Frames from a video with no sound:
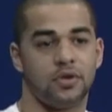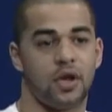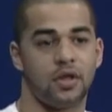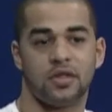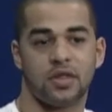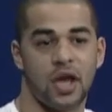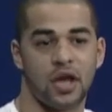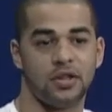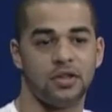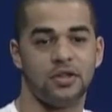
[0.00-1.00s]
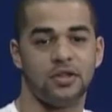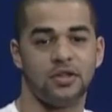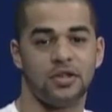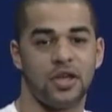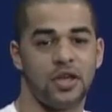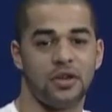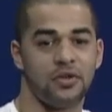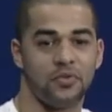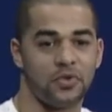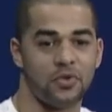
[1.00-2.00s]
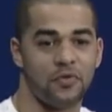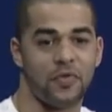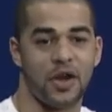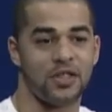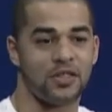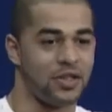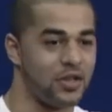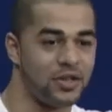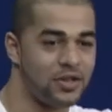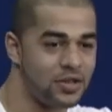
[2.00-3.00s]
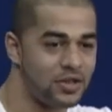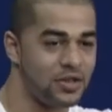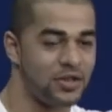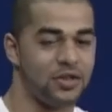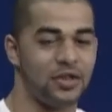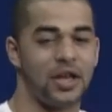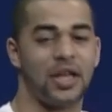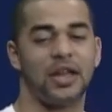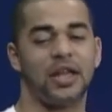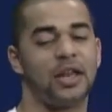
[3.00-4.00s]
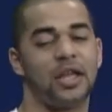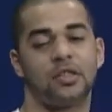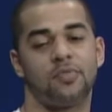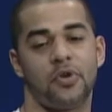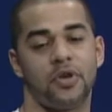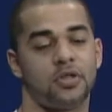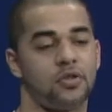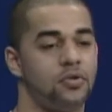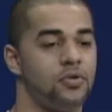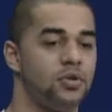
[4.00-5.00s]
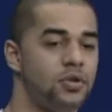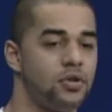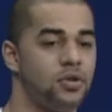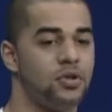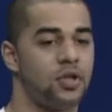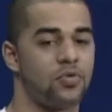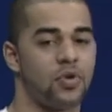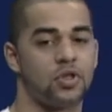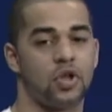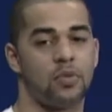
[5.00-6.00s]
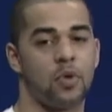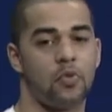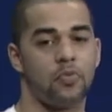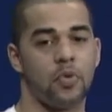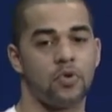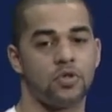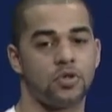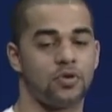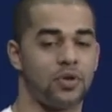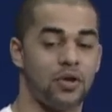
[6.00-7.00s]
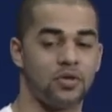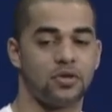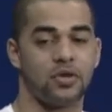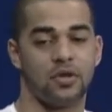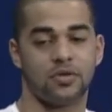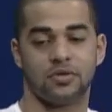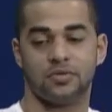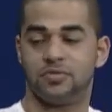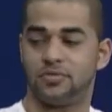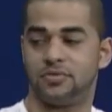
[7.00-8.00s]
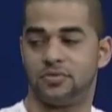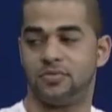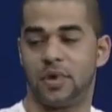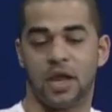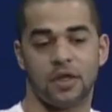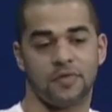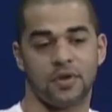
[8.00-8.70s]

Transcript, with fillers: unsigned, and with no fights and not getting any experience. So that's why I started my own promotion. So that was that was my last